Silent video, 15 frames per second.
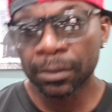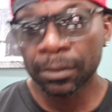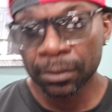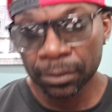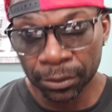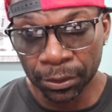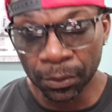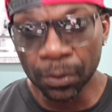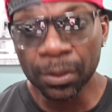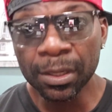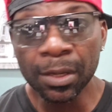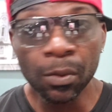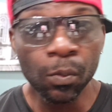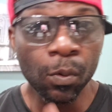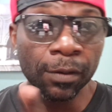The other
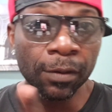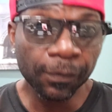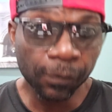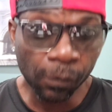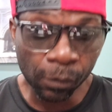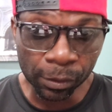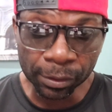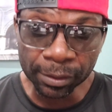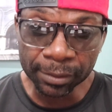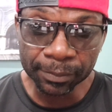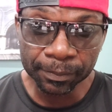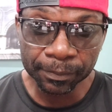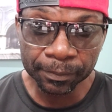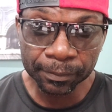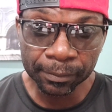1/4,
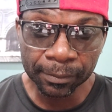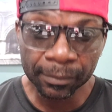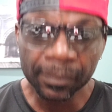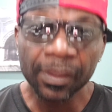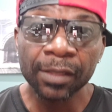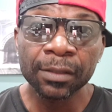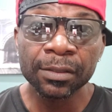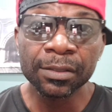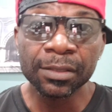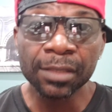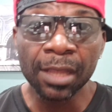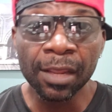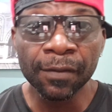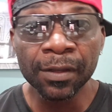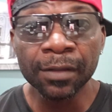
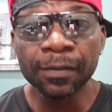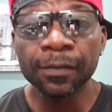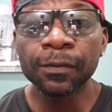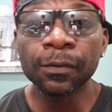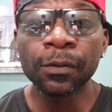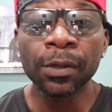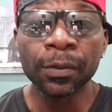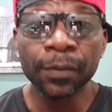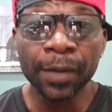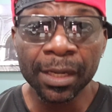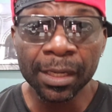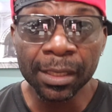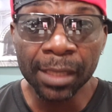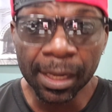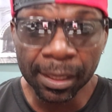save it for rainy
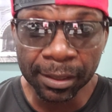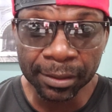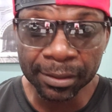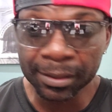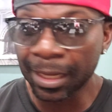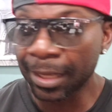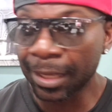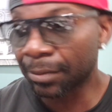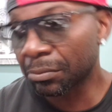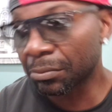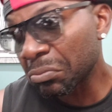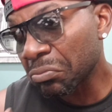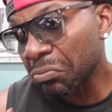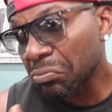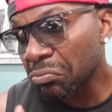days, like
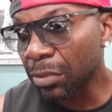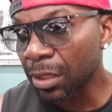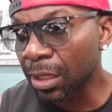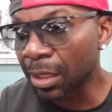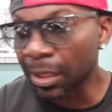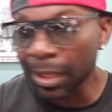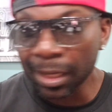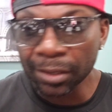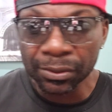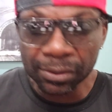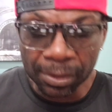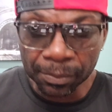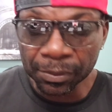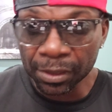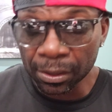in case
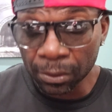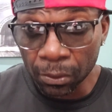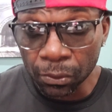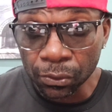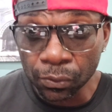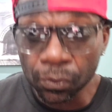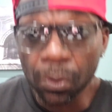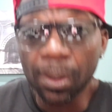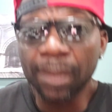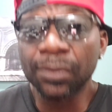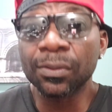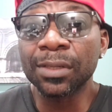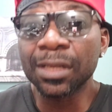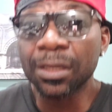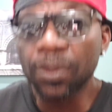something goes wrong and you
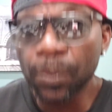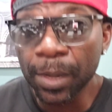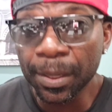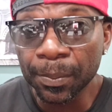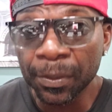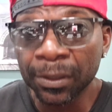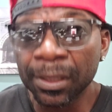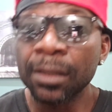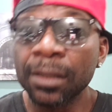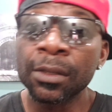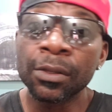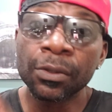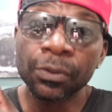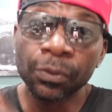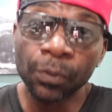need quick money,
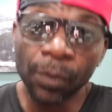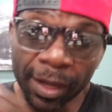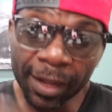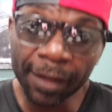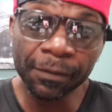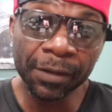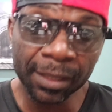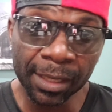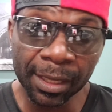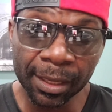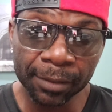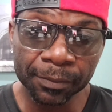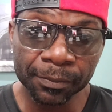you have it there.